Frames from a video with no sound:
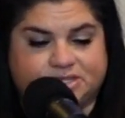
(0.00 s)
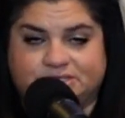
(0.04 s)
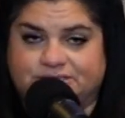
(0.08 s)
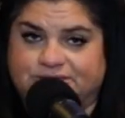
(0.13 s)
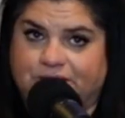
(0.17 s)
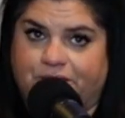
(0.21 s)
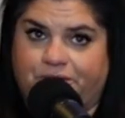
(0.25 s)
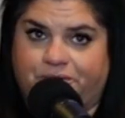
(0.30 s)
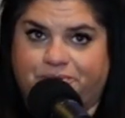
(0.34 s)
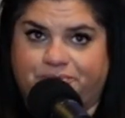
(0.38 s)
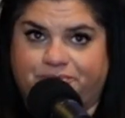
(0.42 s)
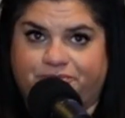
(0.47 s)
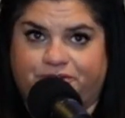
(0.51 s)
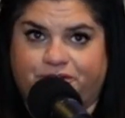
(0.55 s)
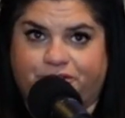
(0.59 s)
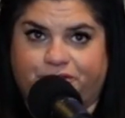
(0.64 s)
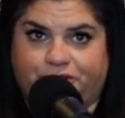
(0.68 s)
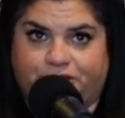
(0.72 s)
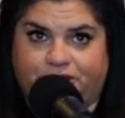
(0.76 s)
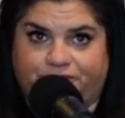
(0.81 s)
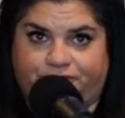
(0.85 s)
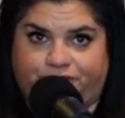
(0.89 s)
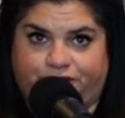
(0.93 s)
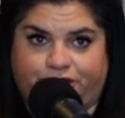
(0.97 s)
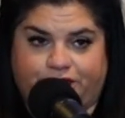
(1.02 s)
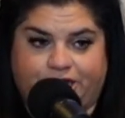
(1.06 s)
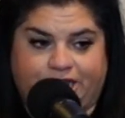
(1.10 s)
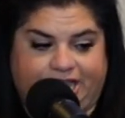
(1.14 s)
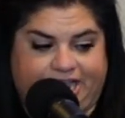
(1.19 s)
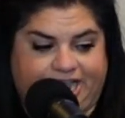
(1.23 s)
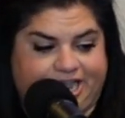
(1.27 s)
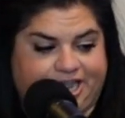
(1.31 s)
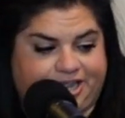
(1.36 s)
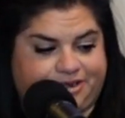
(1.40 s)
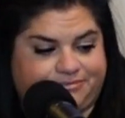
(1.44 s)
So if you're looking for a
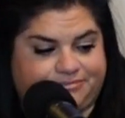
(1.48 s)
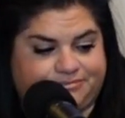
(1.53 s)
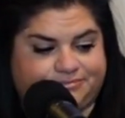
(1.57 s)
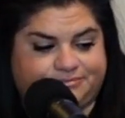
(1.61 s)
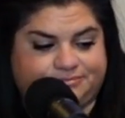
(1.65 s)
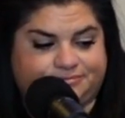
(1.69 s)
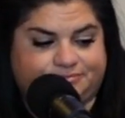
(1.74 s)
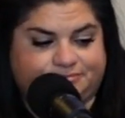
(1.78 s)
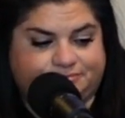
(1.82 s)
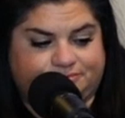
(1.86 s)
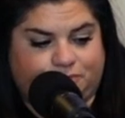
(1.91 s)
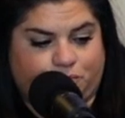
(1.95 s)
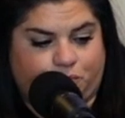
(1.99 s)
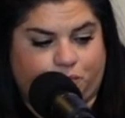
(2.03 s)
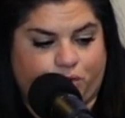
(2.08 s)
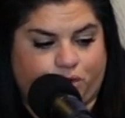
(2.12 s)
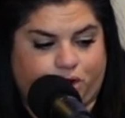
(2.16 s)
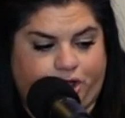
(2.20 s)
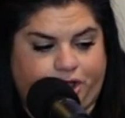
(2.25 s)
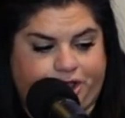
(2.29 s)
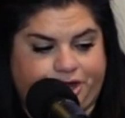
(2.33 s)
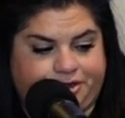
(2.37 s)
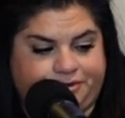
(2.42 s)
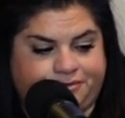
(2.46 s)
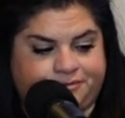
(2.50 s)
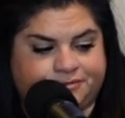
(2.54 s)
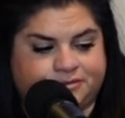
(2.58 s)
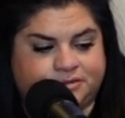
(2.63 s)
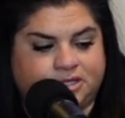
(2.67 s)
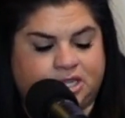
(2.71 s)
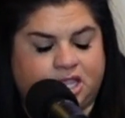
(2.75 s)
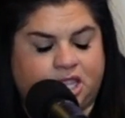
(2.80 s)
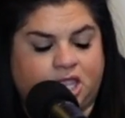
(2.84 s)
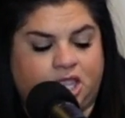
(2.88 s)
hat, run.